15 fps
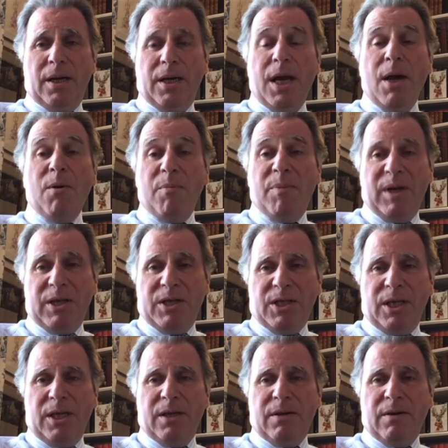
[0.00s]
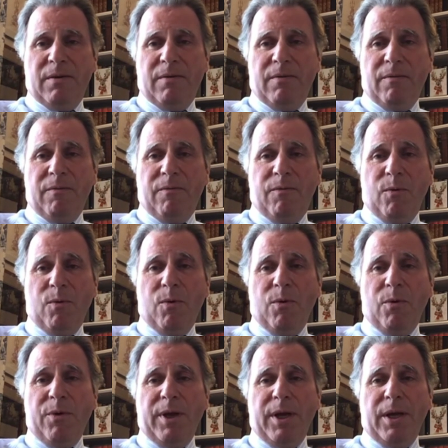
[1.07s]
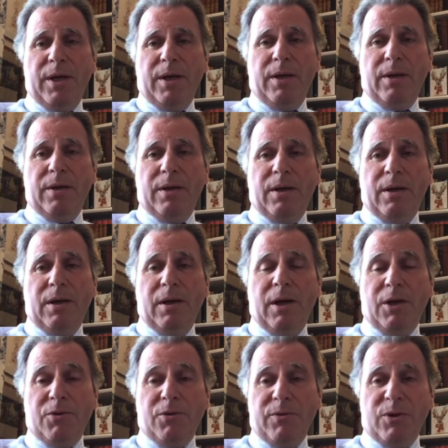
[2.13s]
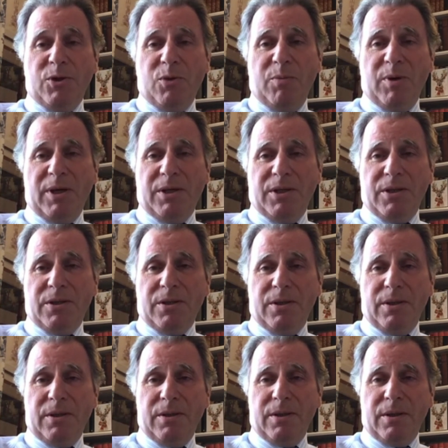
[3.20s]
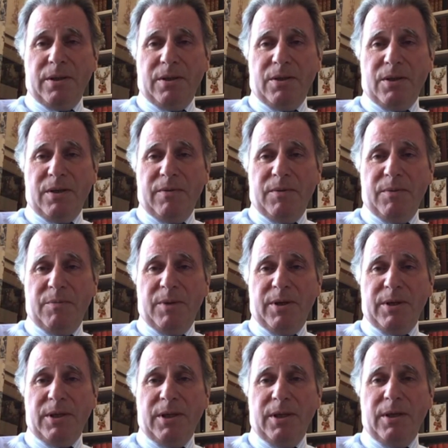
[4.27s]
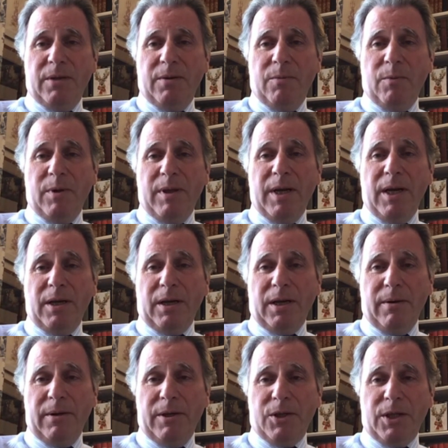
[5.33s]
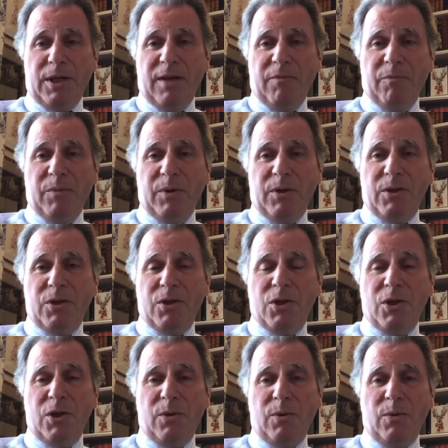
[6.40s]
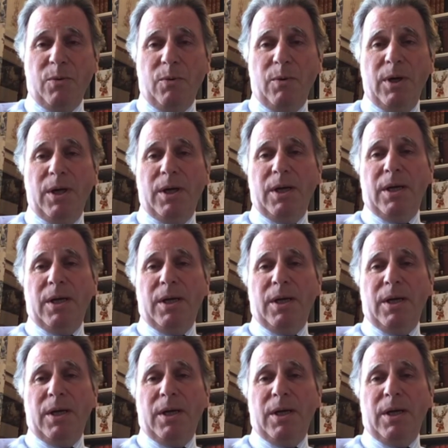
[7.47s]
no ability for the larger of the two parties, the Conservative Party within a coalition government, to